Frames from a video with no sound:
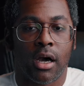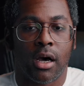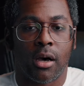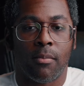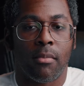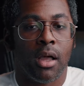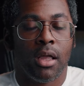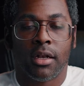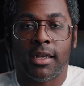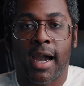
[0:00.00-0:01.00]

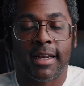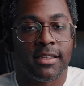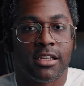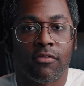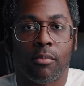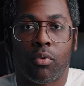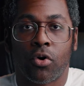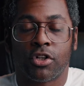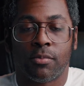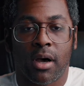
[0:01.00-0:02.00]
97
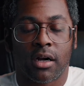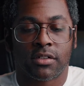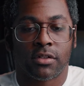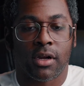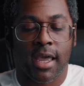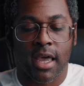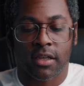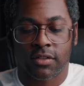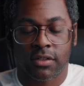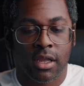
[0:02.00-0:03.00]
Porsche Boxster
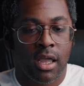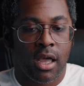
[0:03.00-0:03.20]
S.